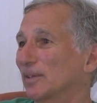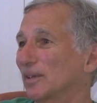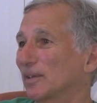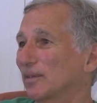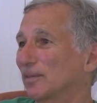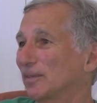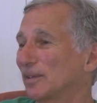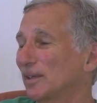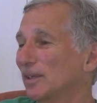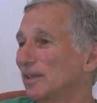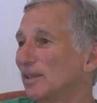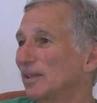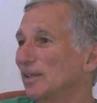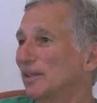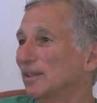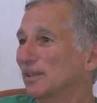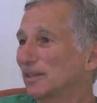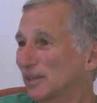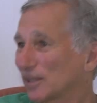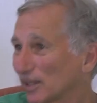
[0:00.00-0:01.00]
of
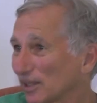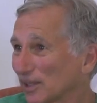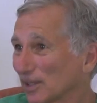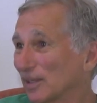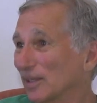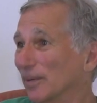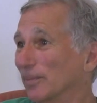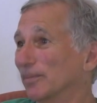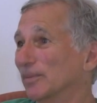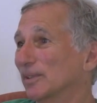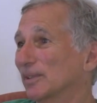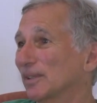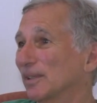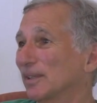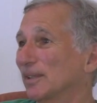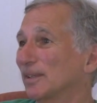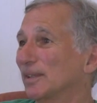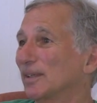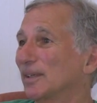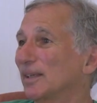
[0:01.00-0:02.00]
systems.
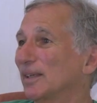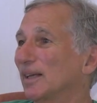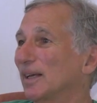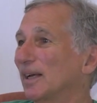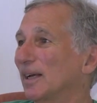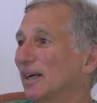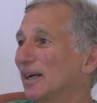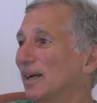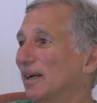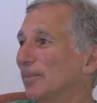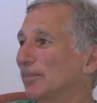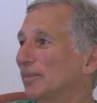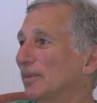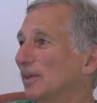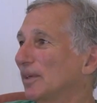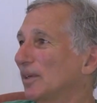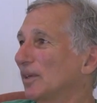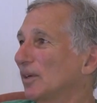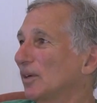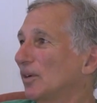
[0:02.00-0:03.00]

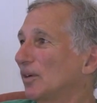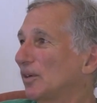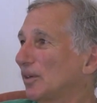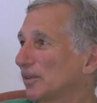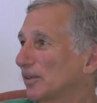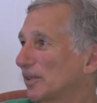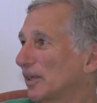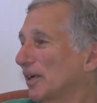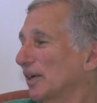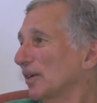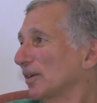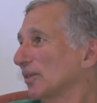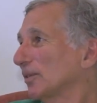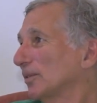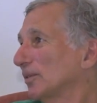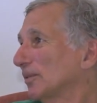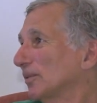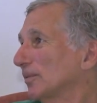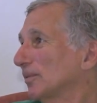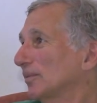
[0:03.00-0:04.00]

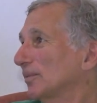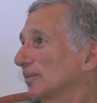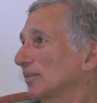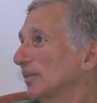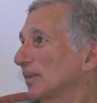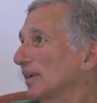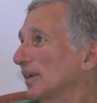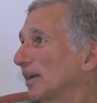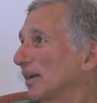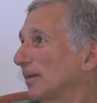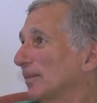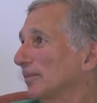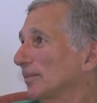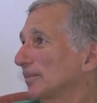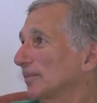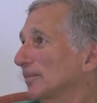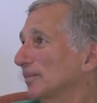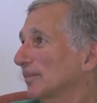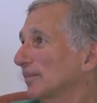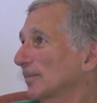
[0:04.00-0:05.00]
Although
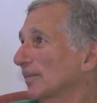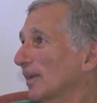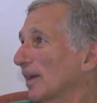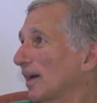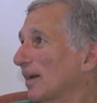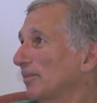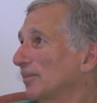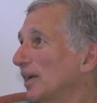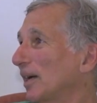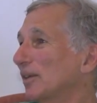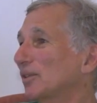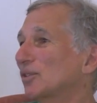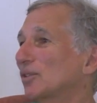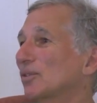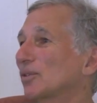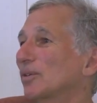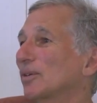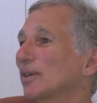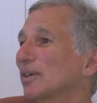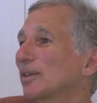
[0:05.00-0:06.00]
I'm not
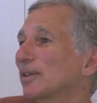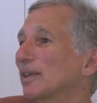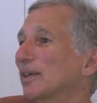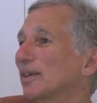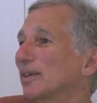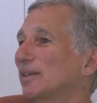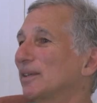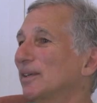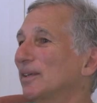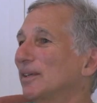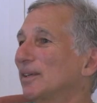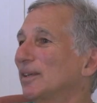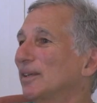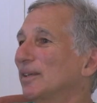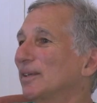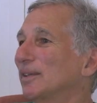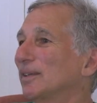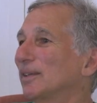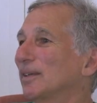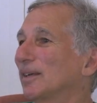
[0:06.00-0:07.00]
sure that
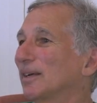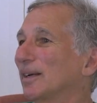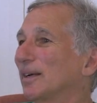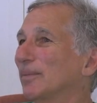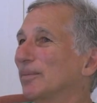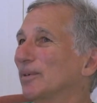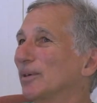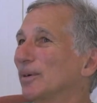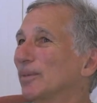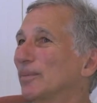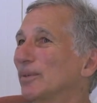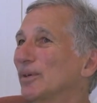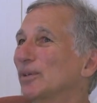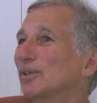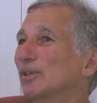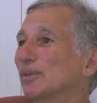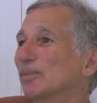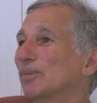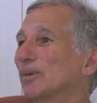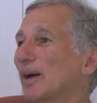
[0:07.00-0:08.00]

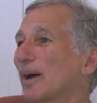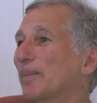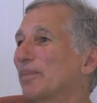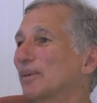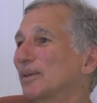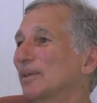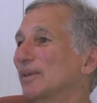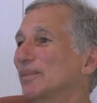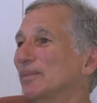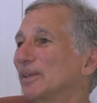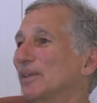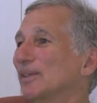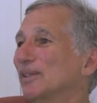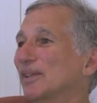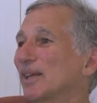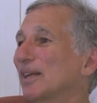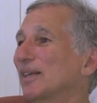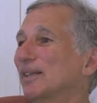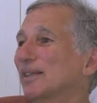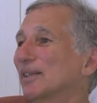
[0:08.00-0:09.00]
emergent property
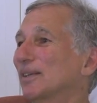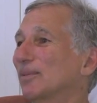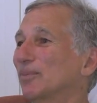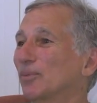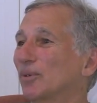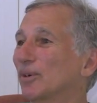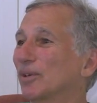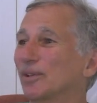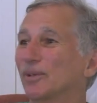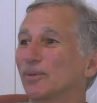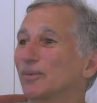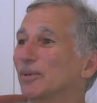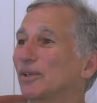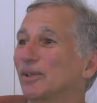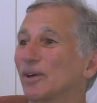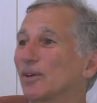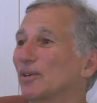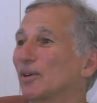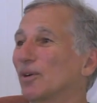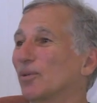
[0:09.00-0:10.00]
means anything more than we
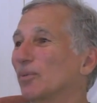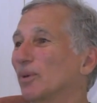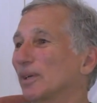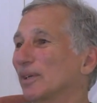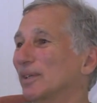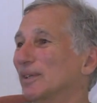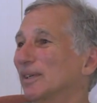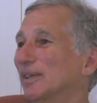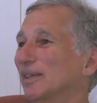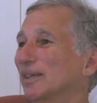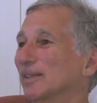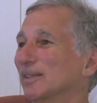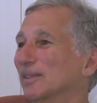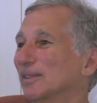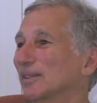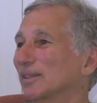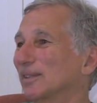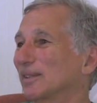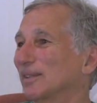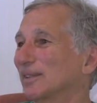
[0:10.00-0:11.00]
don't know what it
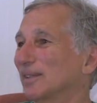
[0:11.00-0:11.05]
is.